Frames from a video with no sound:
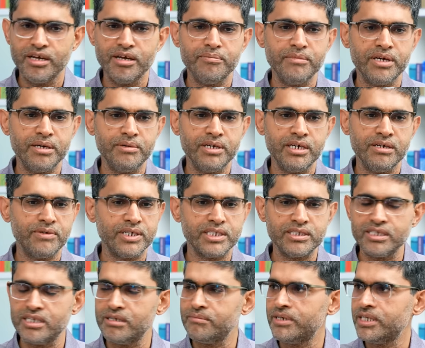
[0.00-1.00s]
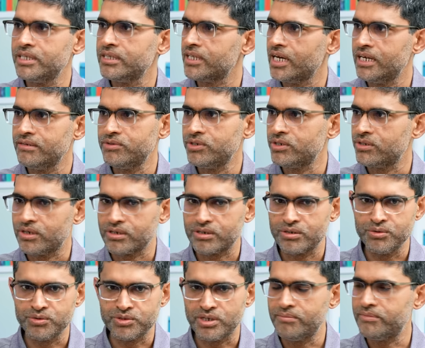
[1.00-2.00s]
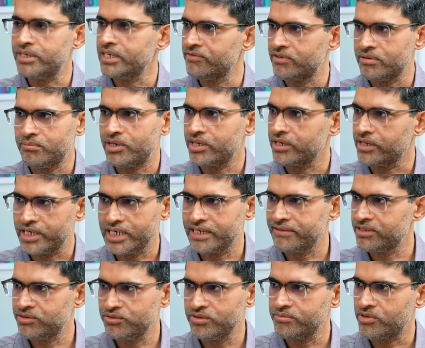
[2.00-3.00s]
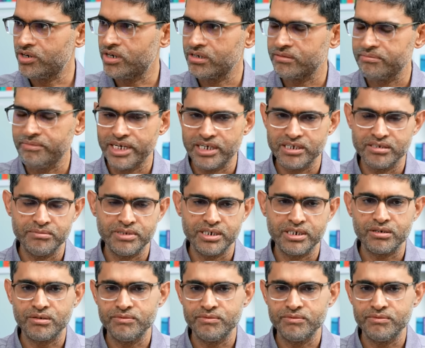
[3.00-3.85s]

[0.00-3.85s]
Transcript: Maybe once in a month I would talk to somebody from marketing. I was doing product management.